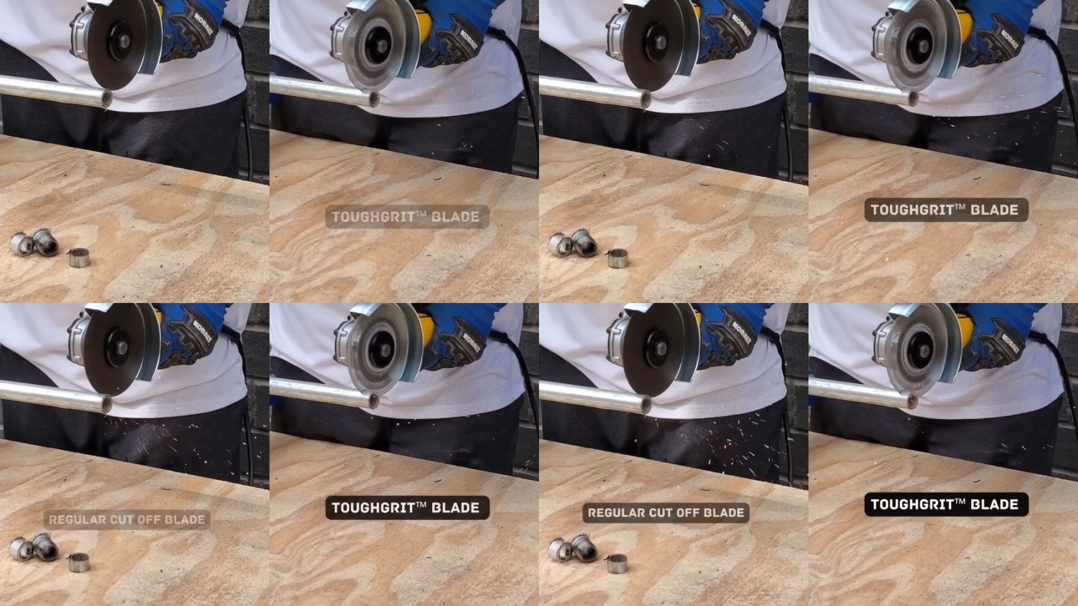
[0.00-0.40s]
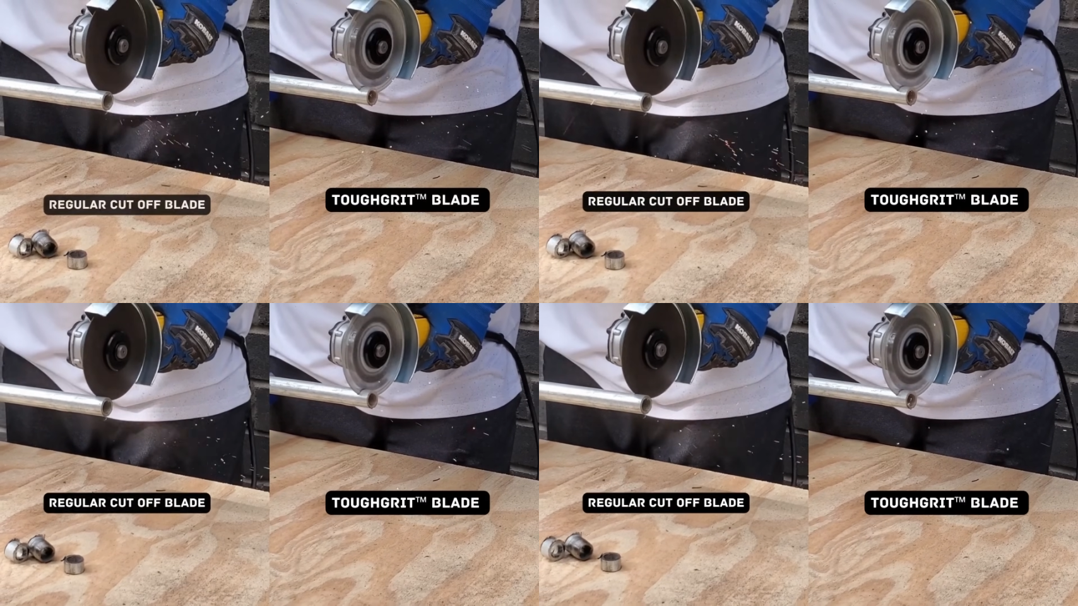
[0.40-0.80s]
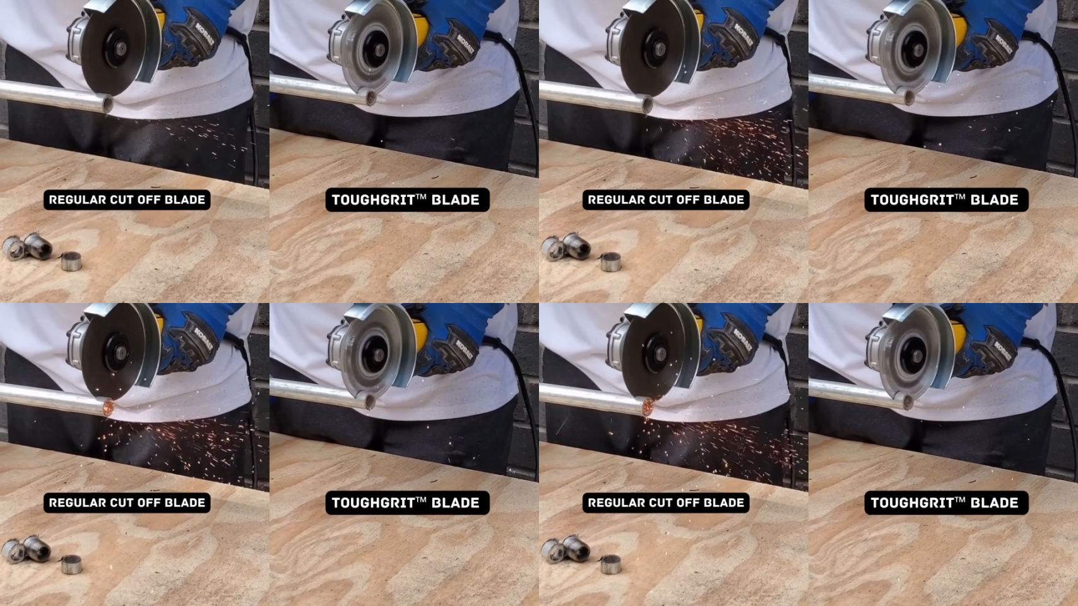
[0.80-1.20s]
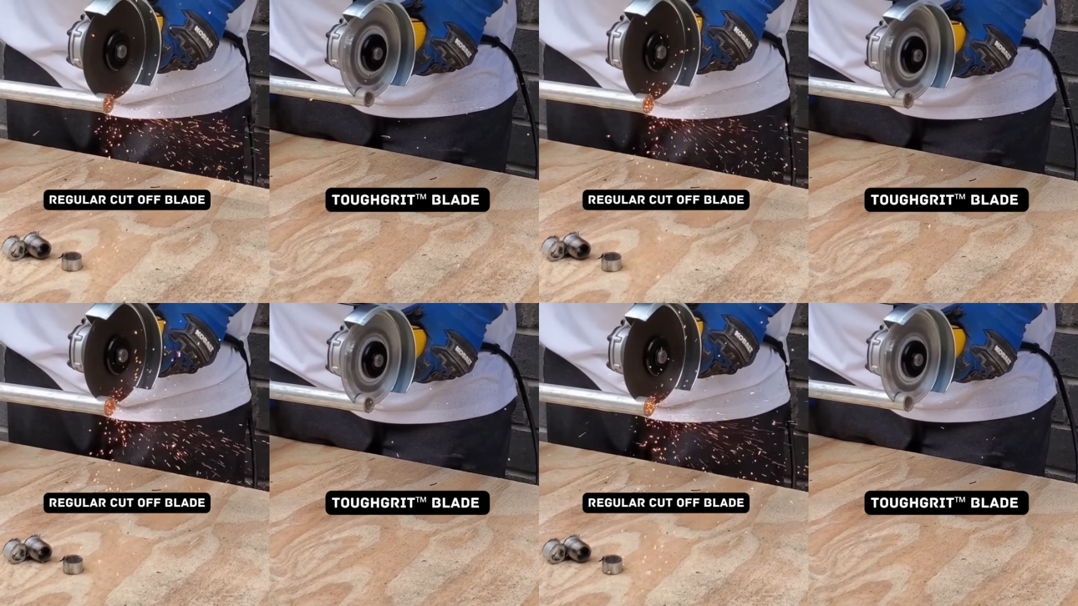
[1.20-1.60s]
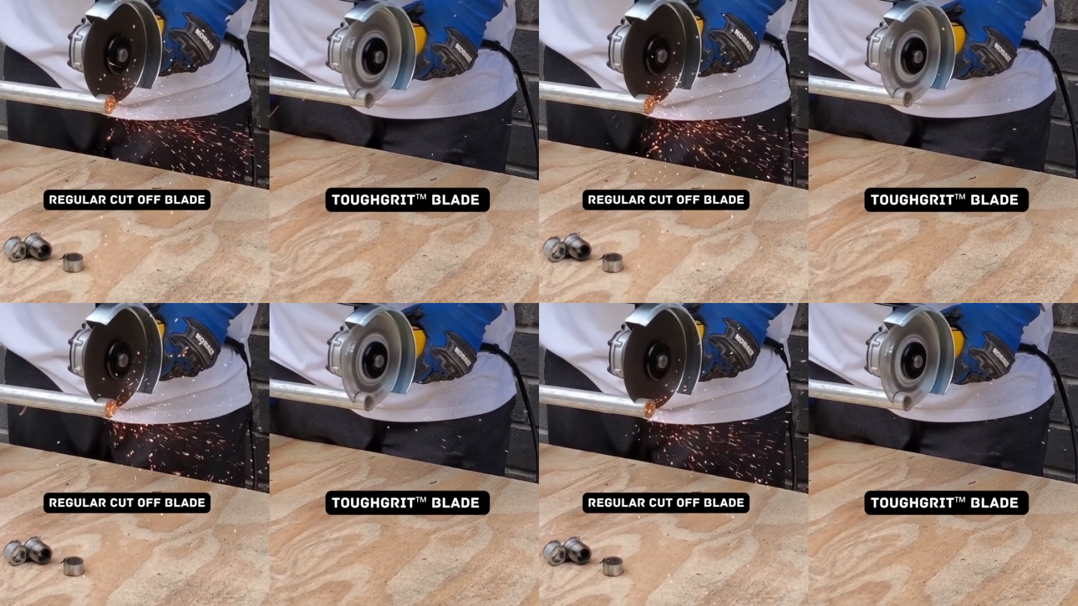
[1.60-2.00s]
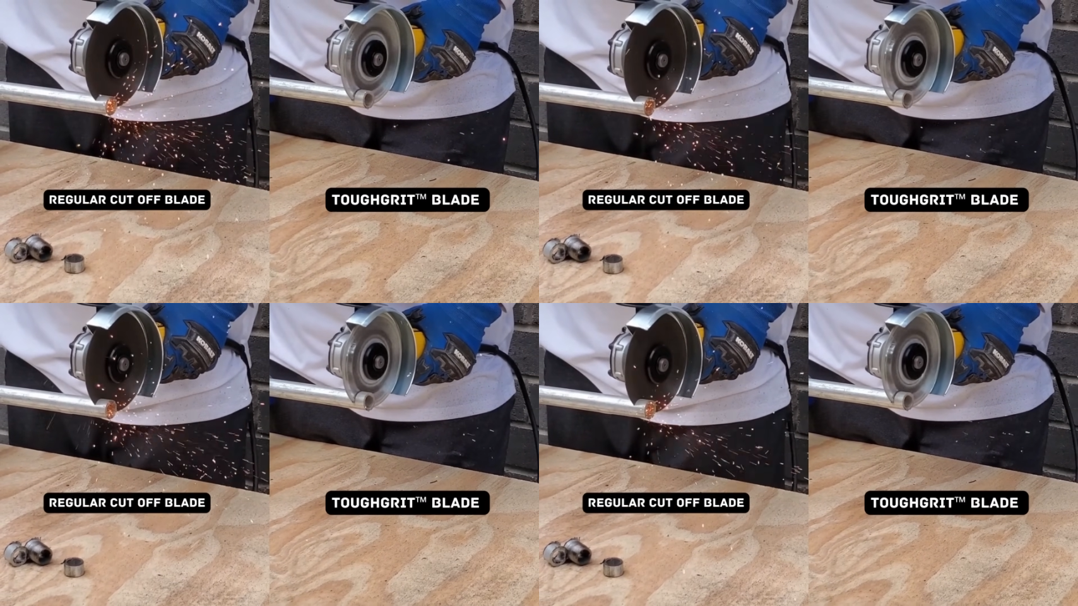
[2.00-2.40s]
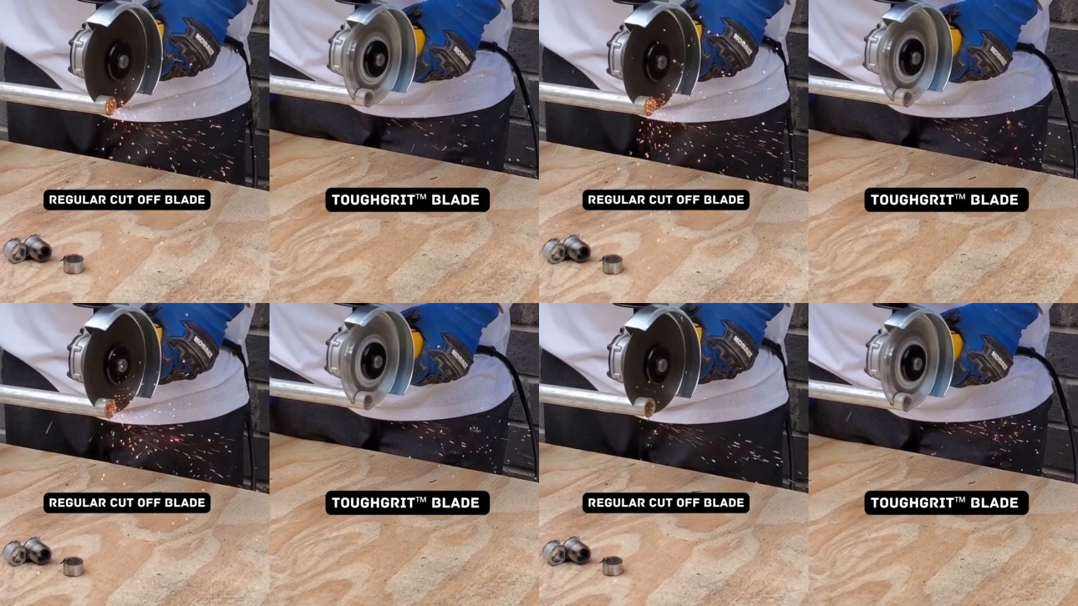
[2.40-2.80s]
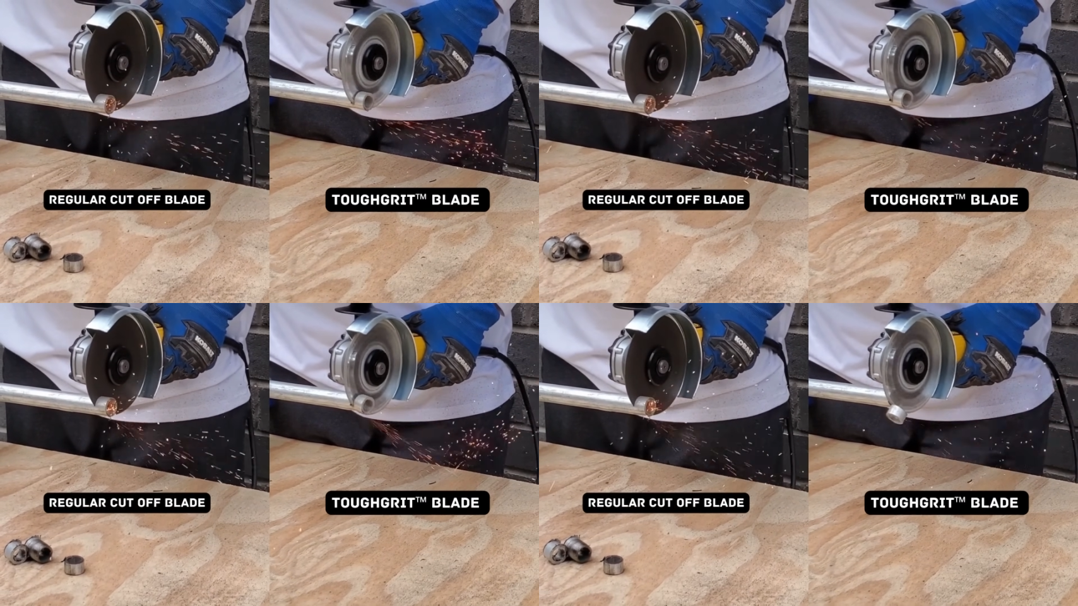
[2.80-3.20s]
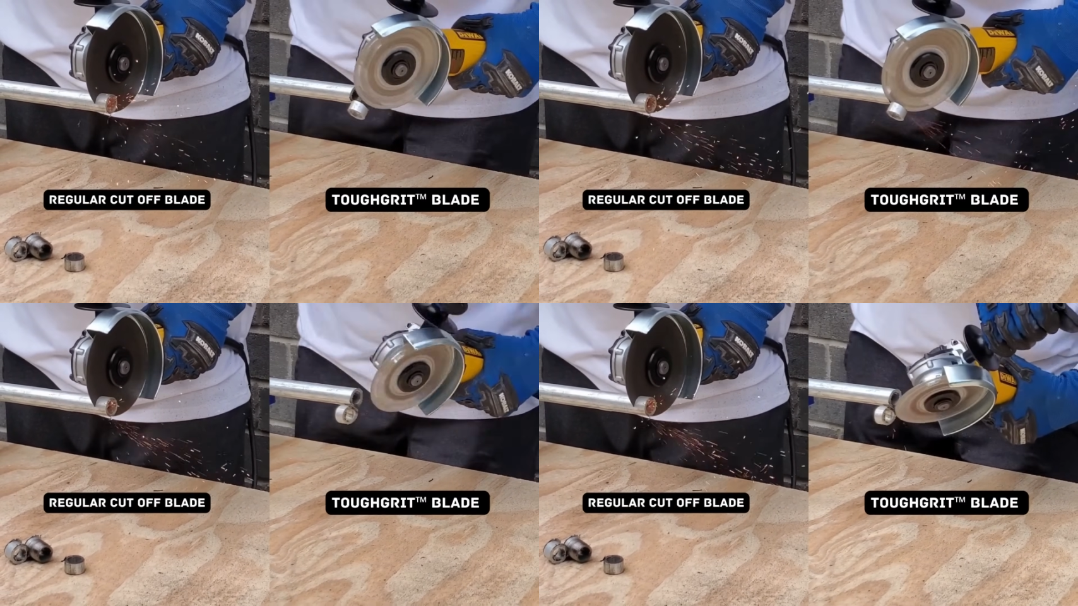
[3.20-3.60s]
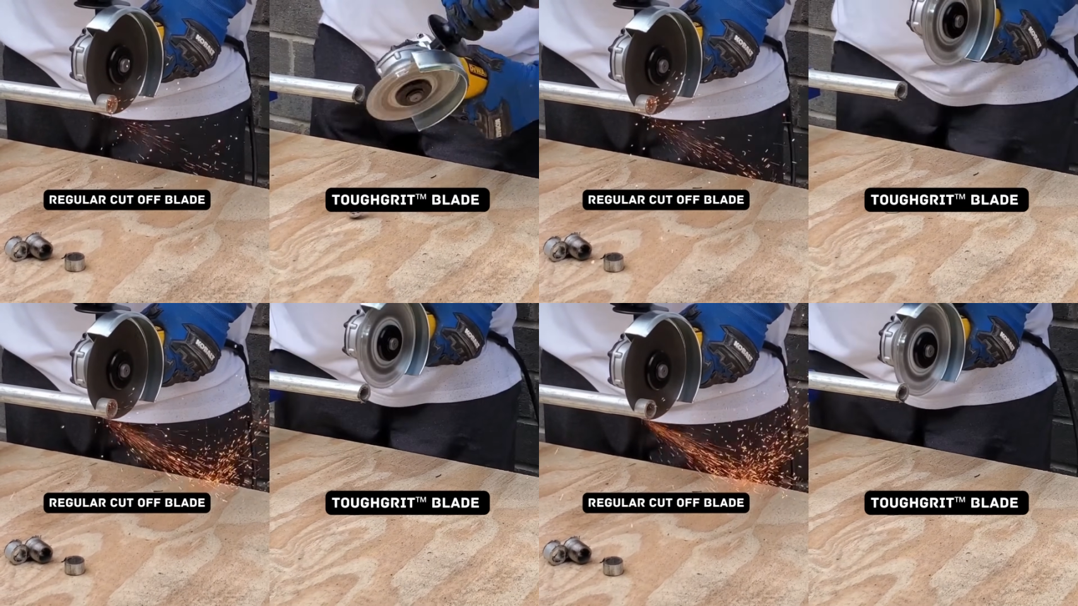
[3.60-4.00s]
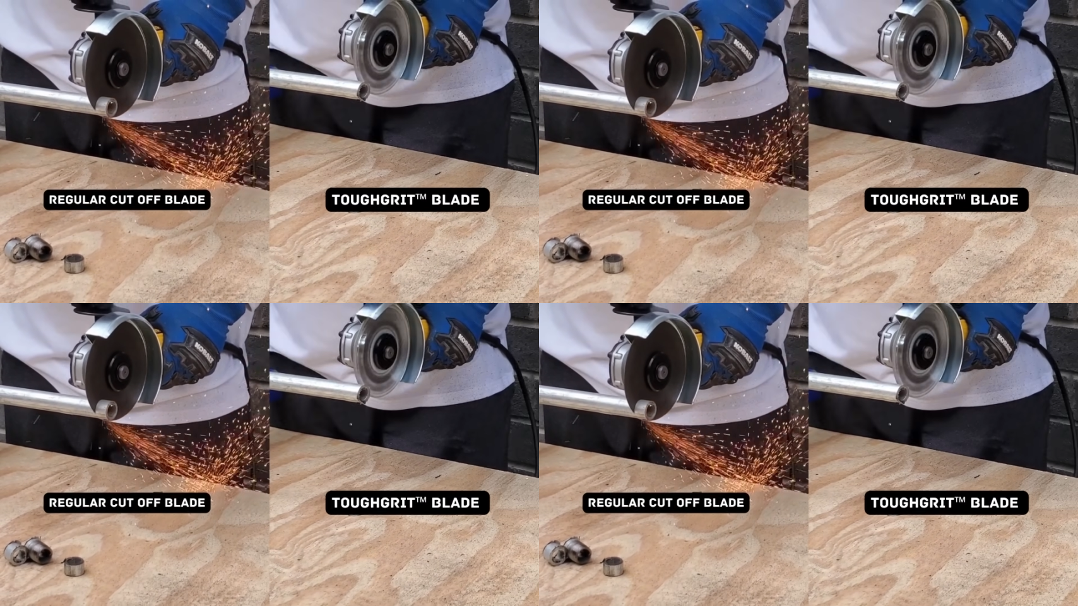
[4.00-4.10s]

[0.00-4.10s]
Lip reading: (no speaker visible)